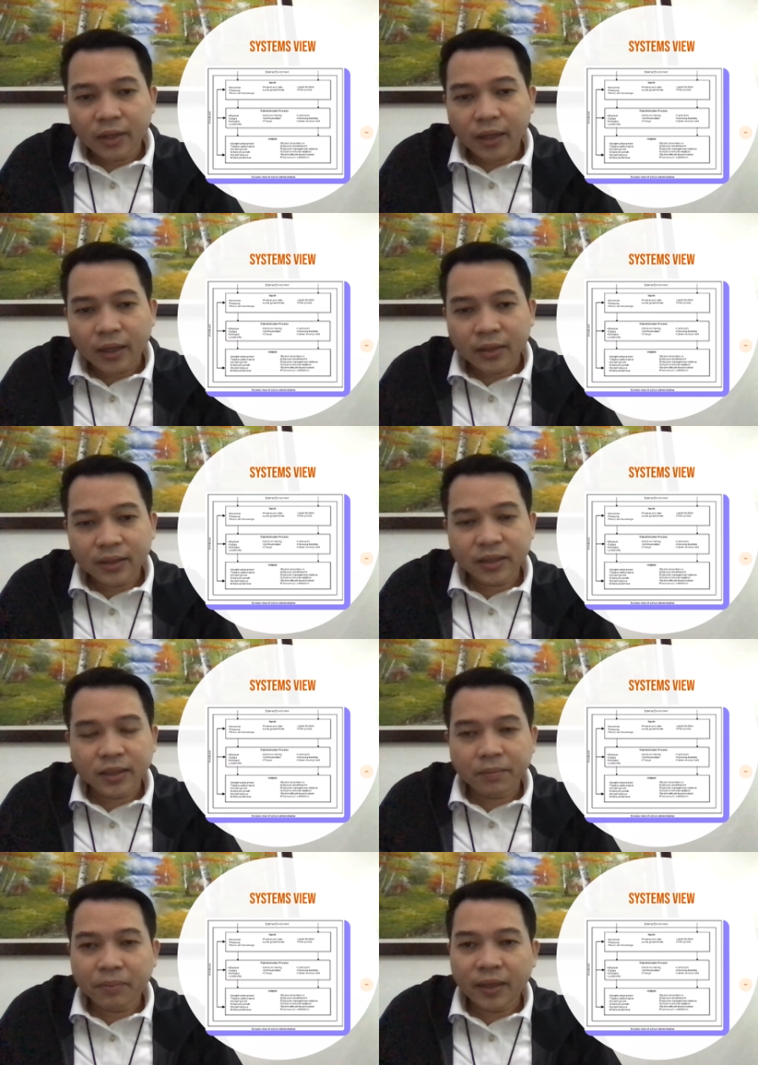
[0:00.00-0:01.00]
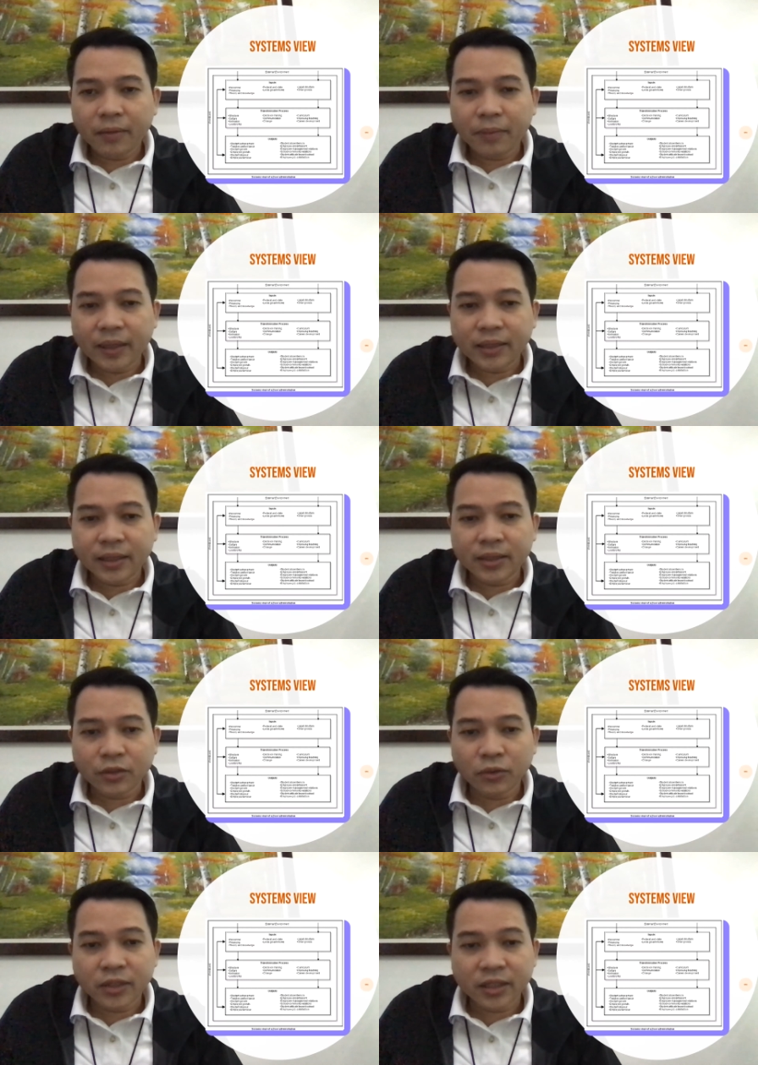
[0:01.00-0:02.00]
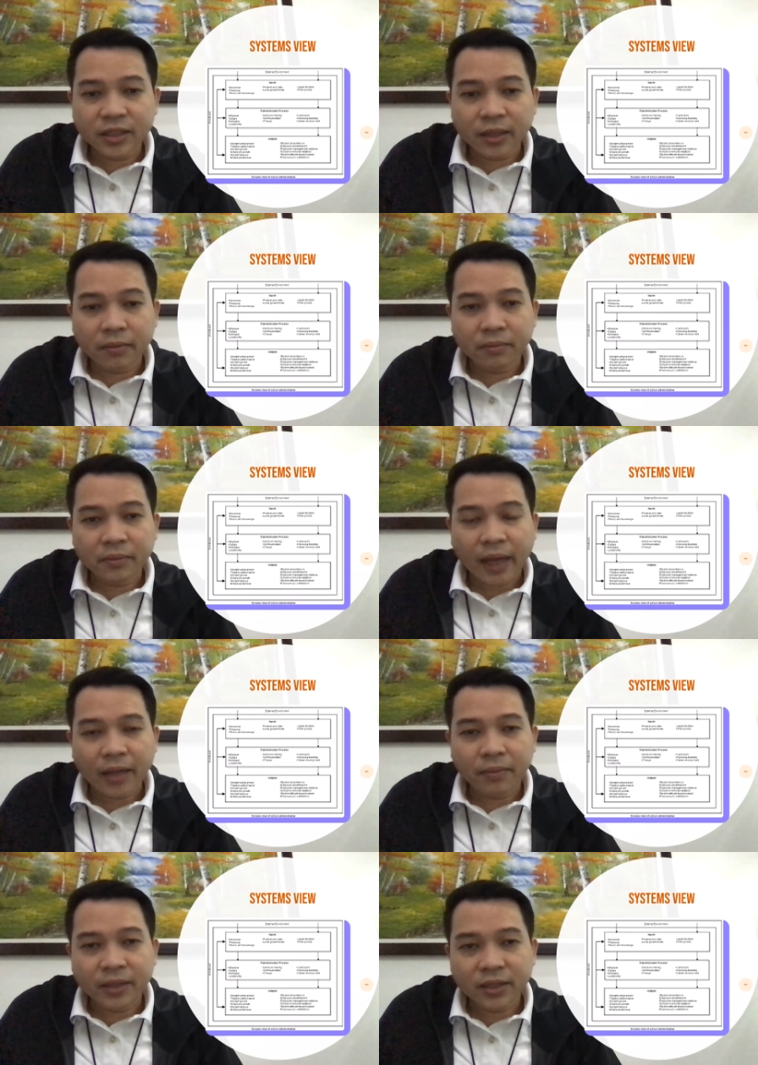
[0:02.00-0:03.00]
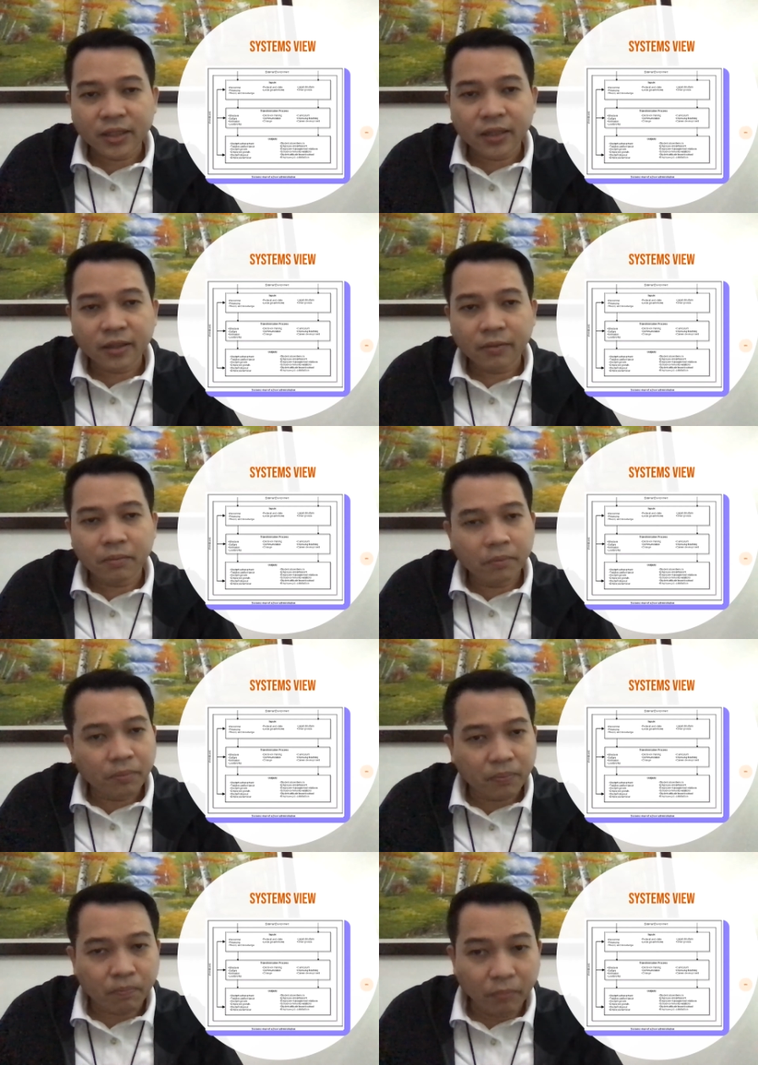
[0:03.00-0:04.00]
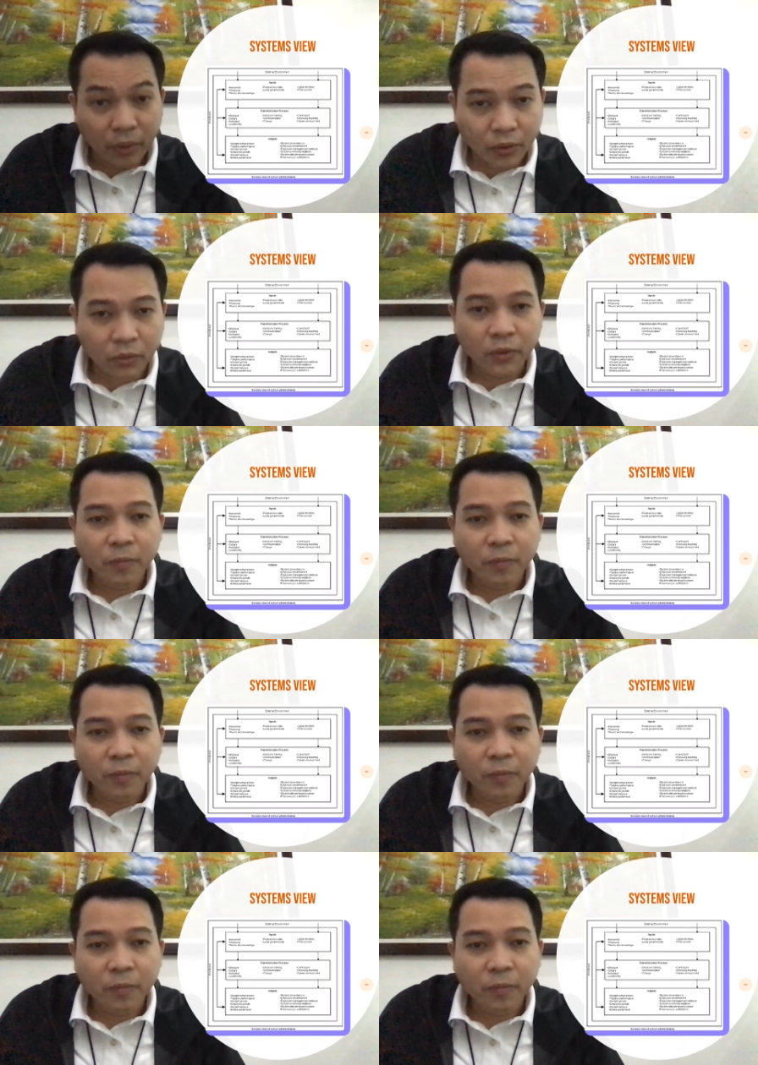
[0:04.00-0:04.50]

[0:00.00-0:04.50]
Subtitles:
this is a very basic school system administrative view.